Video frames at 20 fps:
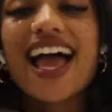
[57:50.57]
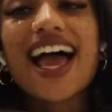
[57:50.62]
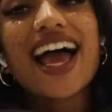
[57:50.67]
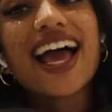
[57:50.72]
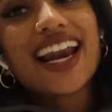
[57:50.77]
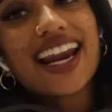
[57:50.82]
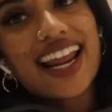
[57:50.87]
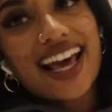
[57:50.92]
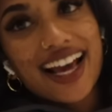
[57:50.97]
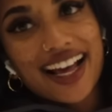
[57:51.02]

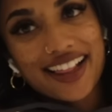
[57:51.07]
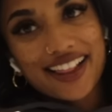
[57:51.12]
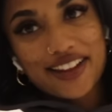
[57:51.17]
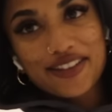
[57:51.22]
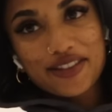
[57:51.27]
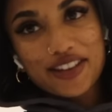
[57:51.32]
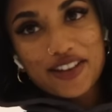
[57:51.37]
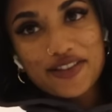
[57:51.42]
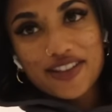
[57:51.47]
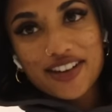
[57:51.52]
and asked
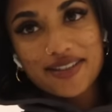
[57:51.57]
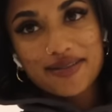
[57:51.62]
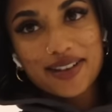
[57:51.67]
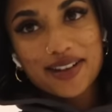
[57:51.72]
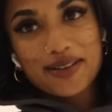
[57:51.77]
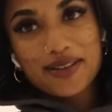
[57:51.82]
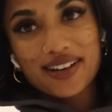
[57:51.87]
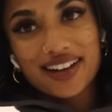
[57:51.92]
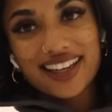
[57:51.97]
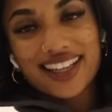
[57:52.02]
if they found my
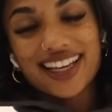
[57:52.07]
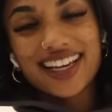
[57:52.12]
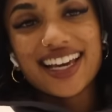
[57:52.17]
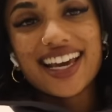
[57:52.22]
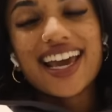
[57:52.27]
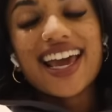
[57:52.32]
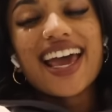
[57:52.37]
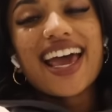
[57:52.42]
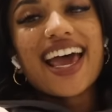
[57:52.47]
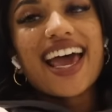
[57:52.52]
wallet.
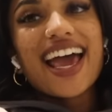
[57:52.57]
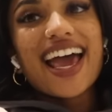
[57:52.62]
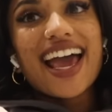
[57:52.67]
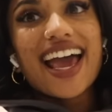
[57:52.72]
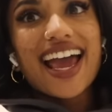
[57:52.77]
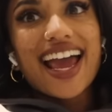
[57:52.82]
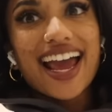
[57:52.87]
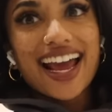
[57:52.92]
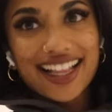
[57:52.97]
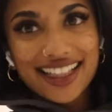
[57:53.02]

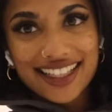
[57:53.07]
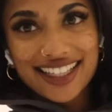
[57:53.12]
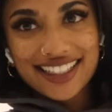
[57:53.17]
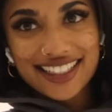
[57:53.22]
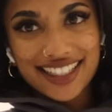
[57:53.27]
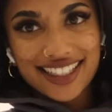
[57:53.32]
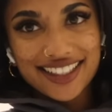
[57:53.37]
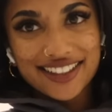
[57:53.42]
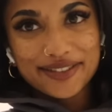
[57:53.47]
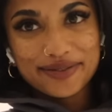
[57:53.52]
And they
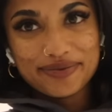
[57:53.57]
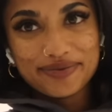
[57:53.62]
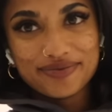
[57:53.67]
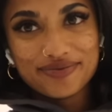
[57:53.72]
did.